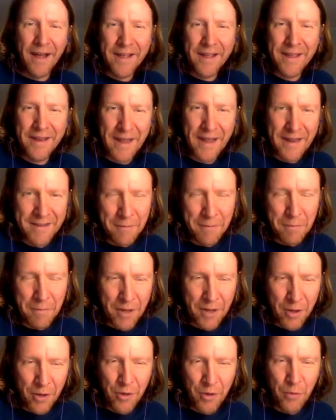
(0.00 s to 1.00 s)
connected
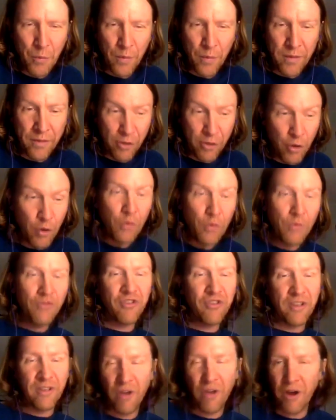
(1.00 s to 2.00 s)
me with you.
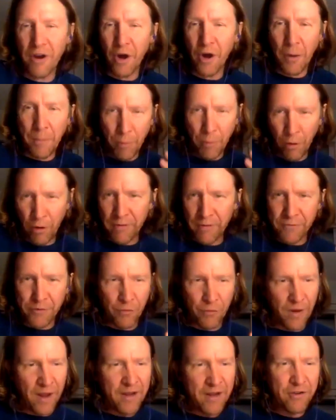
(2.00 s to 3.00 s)
She's on our board of
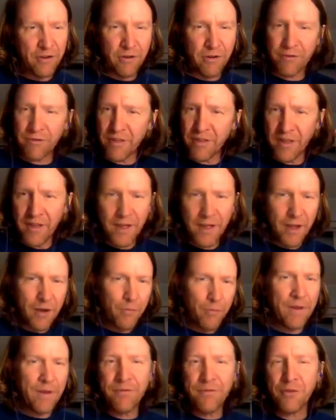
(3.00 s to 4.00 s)
directors,
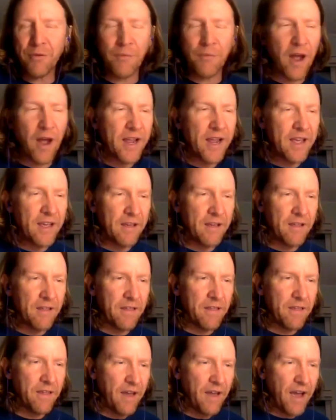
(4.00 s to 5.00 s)
Reefs to
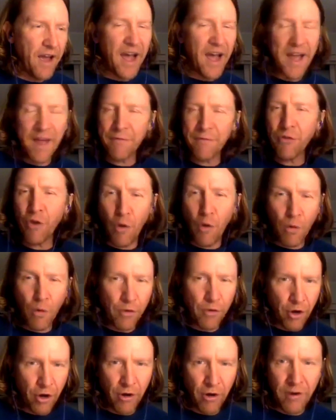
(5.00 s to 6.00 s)
Rockies. I have told
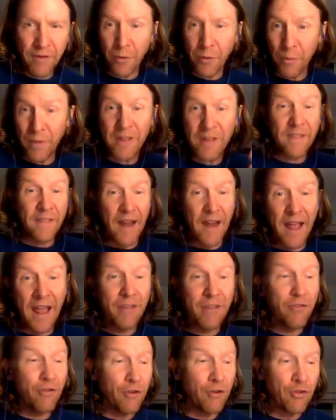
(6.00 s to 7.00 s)
her, and the reason that I
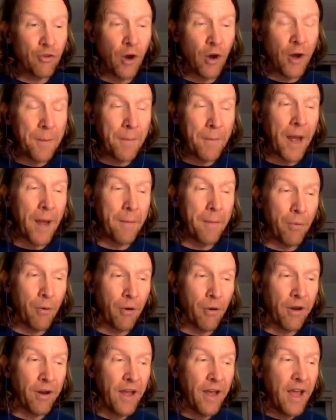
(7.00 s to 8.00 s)
asked her to join my
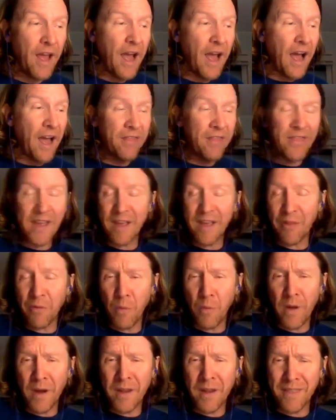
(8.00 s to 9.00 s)
board, I think is
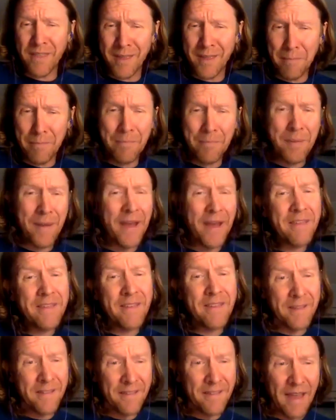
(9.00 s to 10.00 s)
one of the best
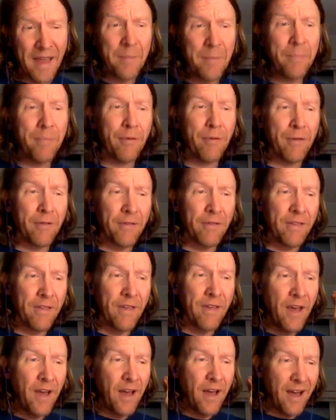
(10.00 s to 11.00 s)
examples
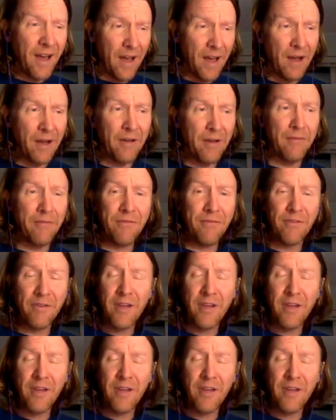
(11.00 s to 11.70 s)
of